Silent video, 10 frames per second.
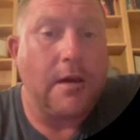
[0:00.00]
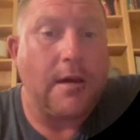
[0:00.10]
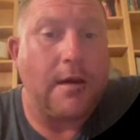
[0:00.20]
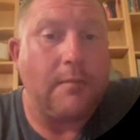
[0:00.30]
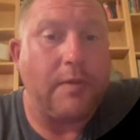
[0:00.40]

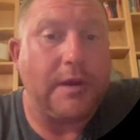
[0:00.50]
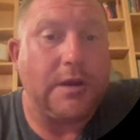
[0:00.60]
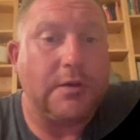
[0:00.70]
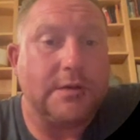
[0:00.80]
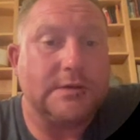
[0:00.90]
Um, but
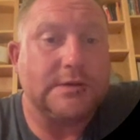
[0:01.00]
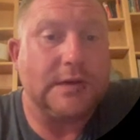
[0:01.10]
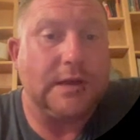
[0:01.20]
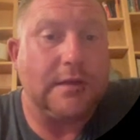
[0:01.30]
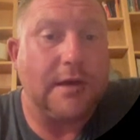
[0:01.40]
you can
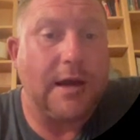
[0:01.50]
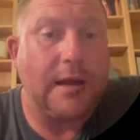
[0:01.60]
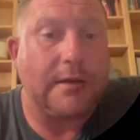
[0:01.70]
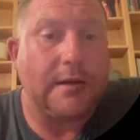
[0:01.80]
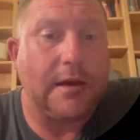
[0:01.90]
see
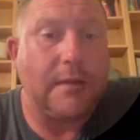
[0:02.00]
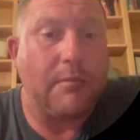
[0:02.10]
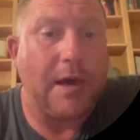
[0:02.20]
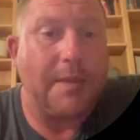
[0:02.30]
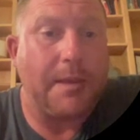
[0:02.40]
that
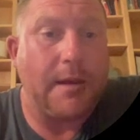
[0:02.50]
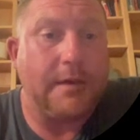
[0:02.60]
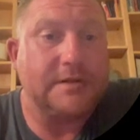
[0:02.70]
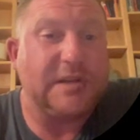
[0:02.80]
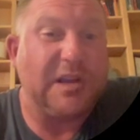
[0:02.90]
um, at
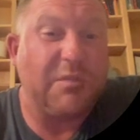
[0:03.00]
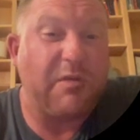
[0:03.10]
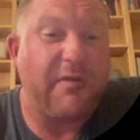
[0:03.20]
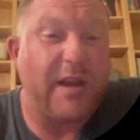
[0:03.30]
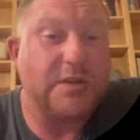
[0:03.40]
the senior
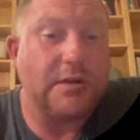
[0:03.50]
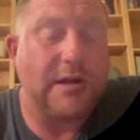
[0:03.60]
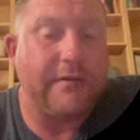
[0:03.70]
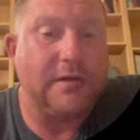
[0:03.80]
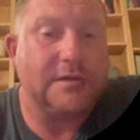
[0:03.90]
professional
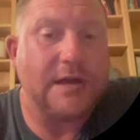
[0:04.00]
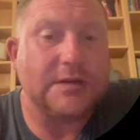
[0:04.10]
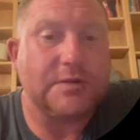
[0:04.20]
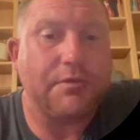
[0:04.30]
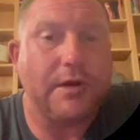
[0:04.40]
level, it's
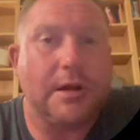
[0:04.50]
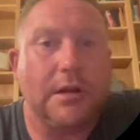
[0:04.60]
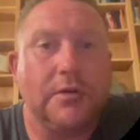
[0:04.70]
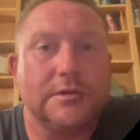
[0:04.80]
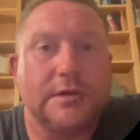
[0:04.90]
actually pretty
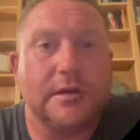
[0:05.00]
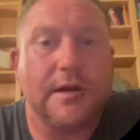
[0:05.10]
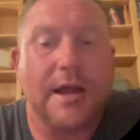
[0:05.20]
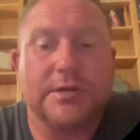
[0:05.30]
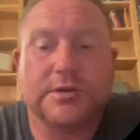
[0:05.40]
close to the
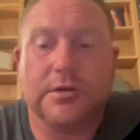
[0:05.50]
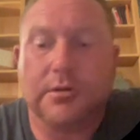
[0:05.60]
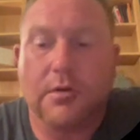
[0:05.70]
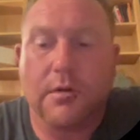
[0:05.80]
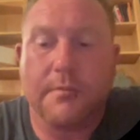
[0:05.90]
national
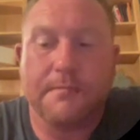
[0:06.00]
norm.